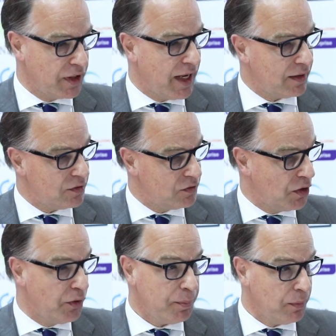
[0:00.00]

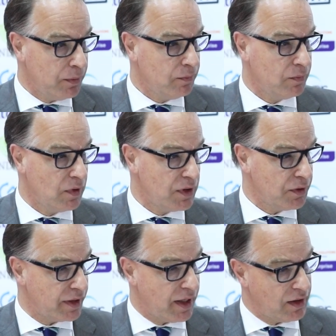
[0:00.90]
connect Europe,
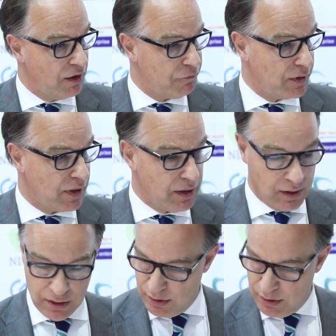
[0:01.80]
you connect Africa,